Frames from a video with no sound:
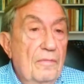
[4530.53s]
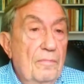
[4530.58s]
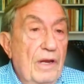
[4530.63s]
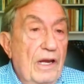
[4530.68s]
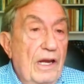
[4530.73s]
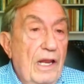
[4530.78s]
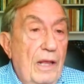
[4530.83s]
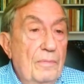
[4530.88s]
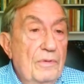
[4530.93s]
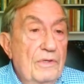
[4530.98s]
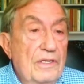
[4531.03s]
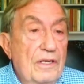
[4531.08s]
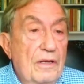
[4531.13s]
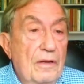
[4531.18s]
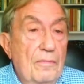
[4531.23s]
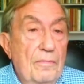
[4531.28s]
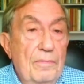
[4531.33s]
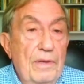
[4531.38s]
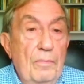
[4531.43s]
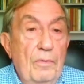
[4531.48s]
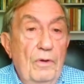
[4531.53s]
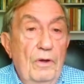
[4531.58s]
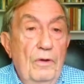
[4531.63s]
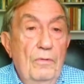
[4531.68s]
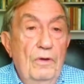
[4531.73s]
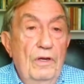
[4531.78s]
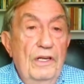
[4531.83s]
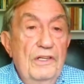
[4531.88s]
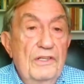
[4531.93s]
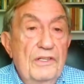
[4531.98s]
perhaps people
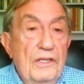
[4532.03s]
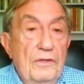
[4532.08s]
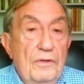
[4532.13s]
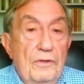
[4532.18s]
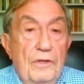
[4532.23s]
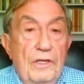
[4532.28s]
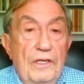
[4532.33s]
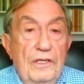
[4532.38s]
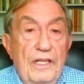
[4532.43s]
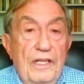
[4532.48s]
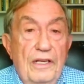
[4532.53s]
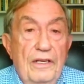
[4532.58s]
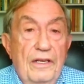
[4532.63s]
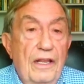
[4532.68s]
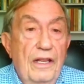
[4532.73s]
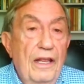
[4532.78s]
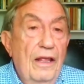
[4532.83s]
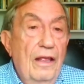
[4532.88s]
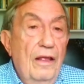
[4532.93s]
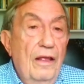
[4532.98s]
will listen to it and